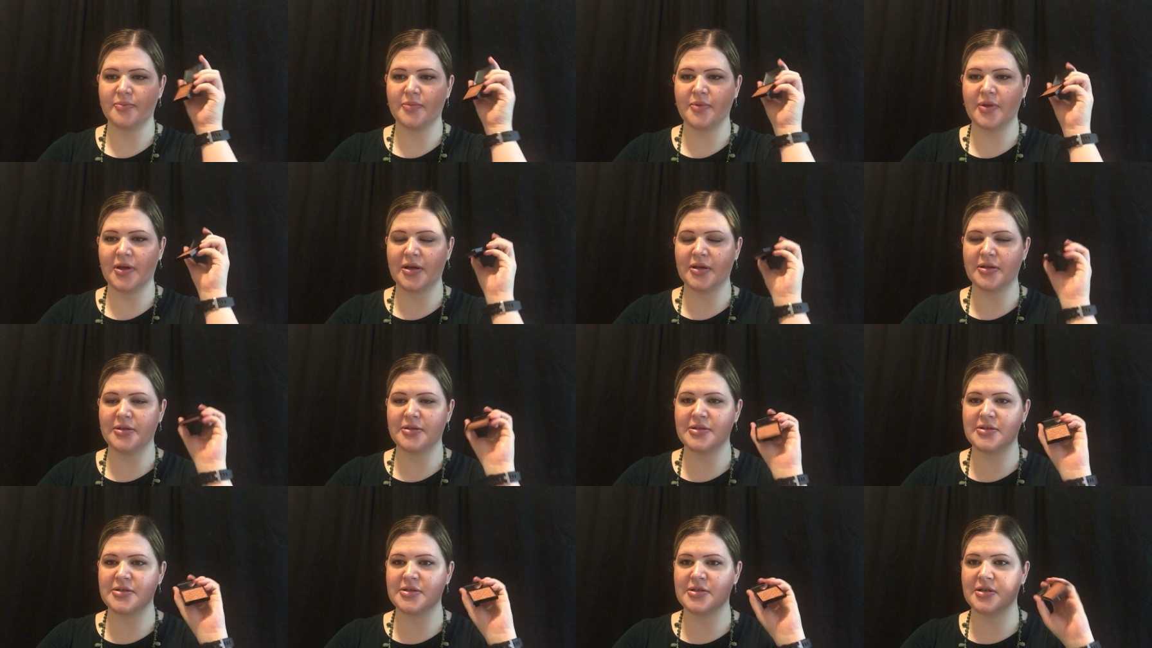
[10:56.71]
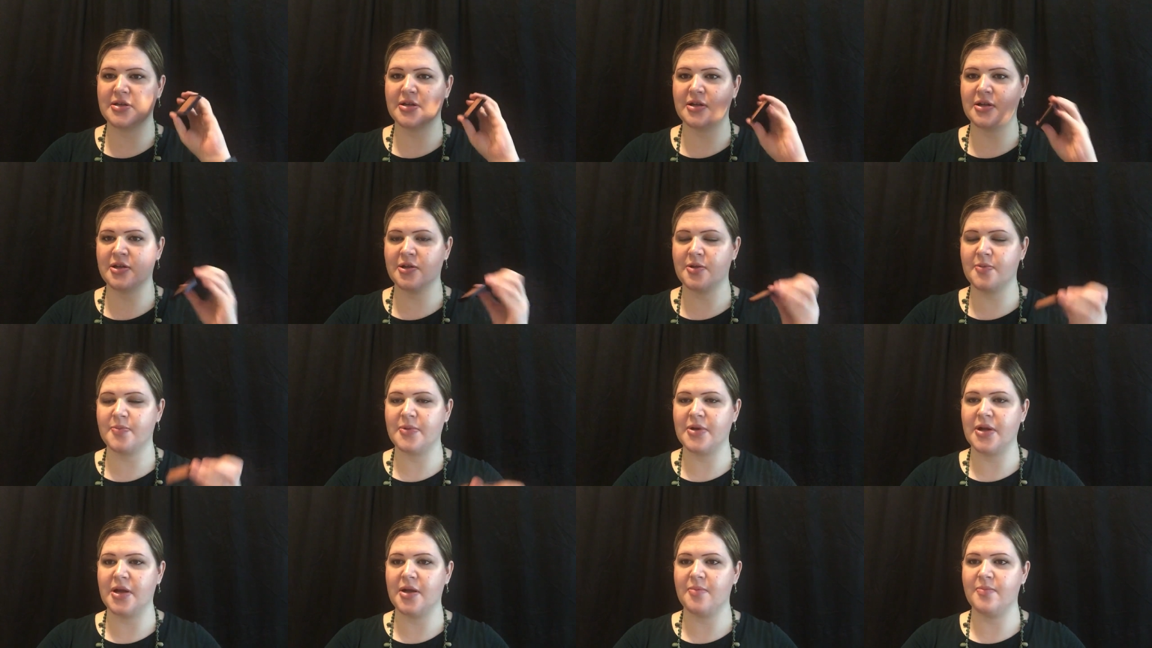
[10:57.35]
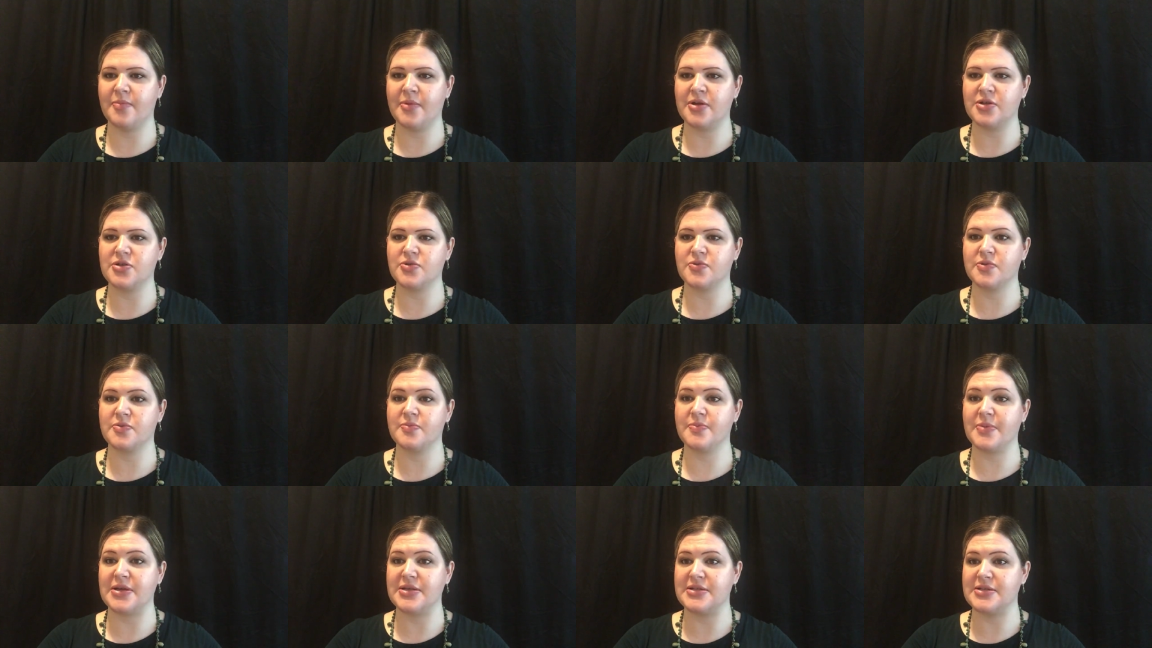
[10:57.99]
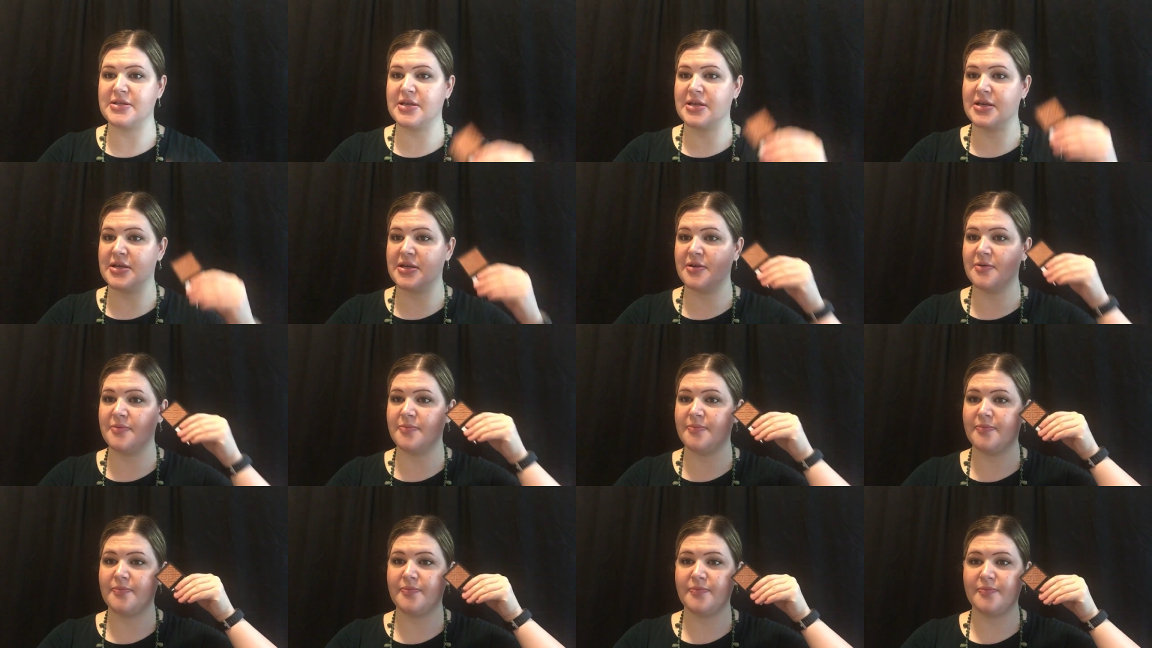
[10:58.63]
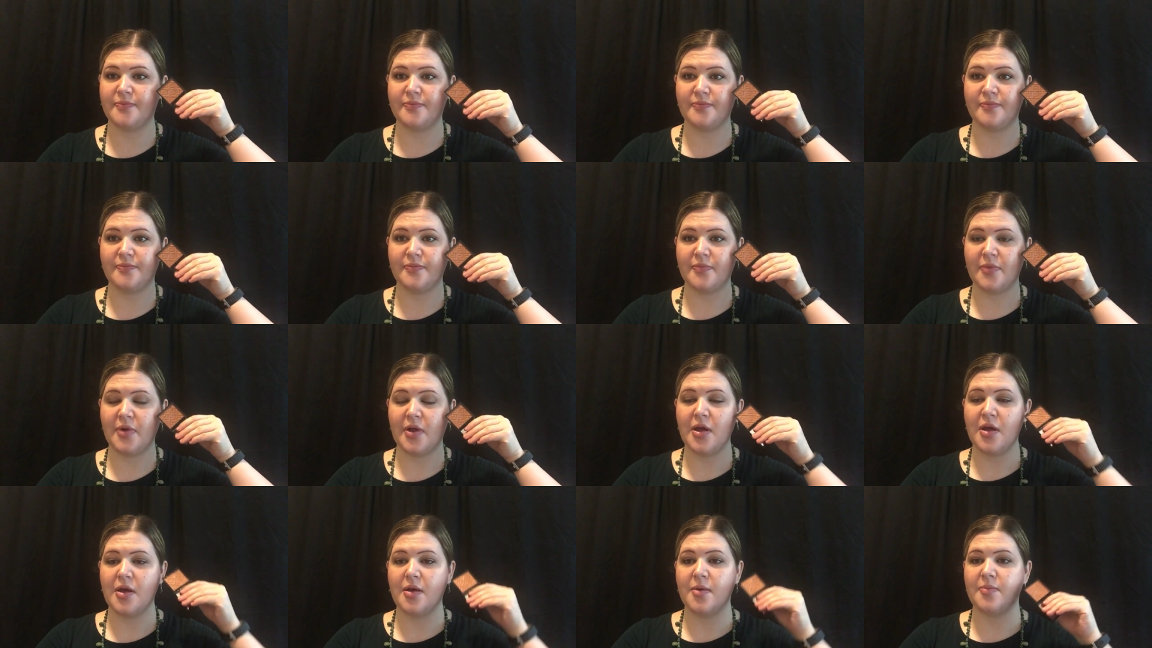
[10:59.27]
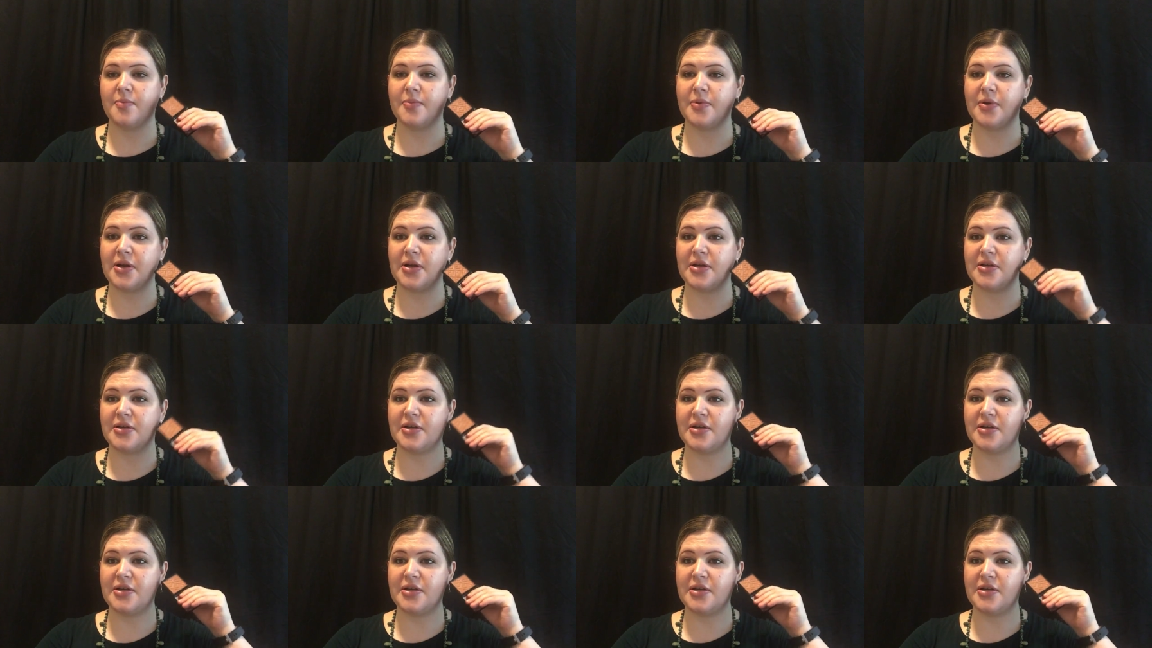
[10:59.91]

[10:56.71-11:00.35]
that doesn't illuminate much with my skin but I